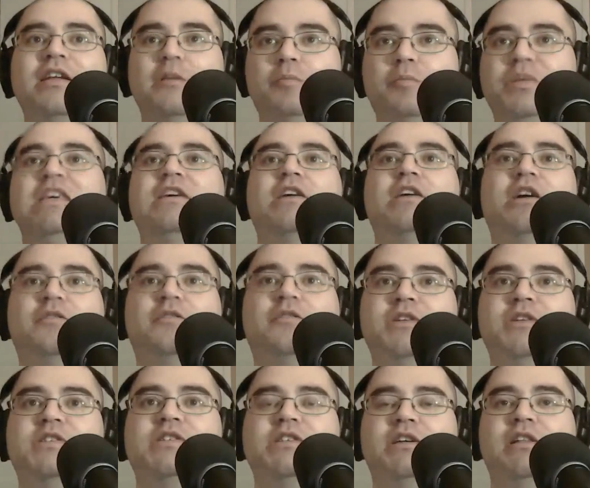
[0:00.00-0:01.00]
peak of
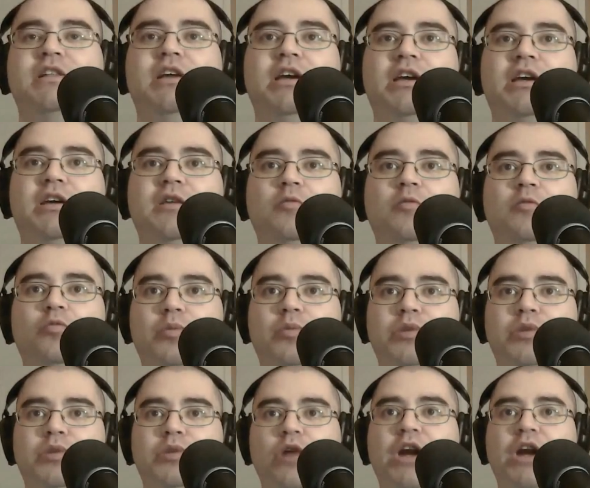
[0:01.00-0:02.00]
the ceiling will
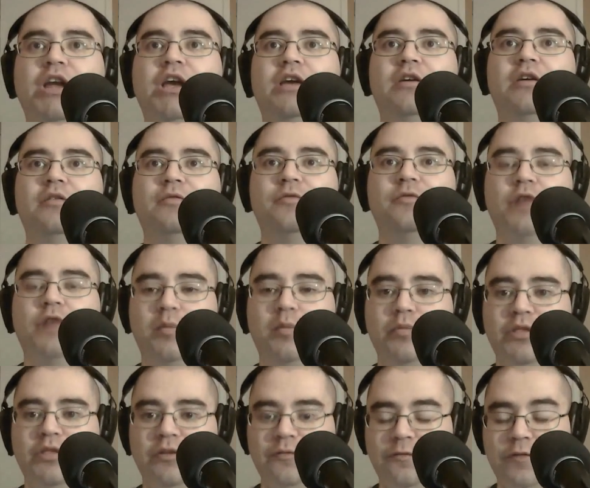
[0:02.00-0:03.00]
be running
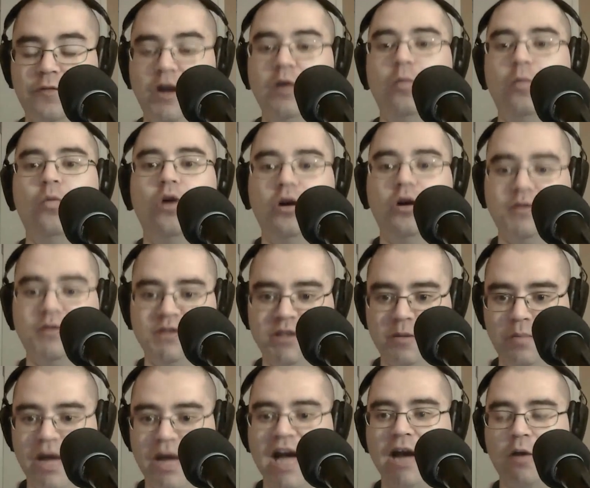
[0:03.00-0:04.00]
from the front wall to
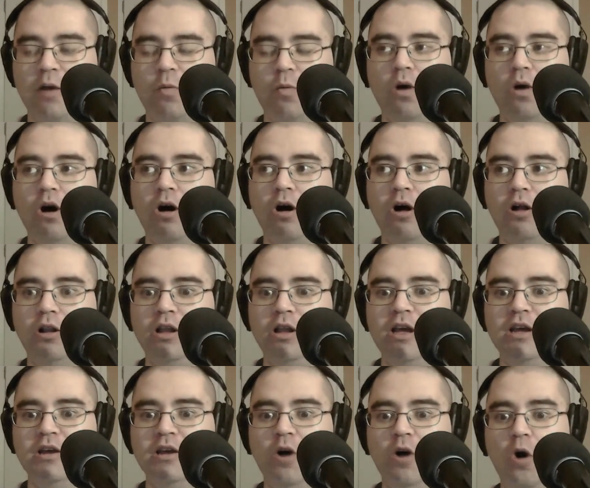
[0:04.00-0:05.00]
the back wall
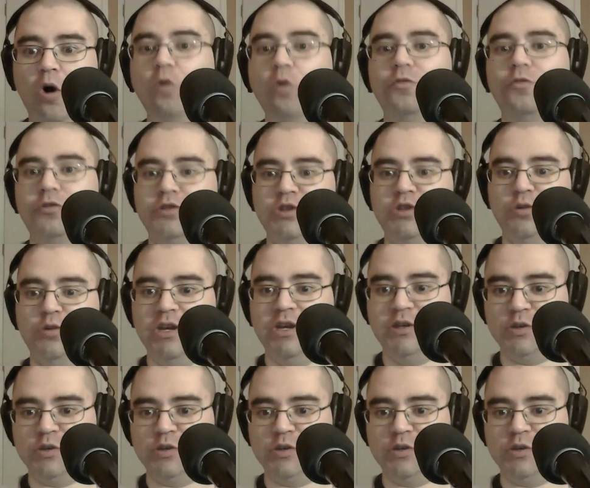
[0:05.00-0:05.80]
over to his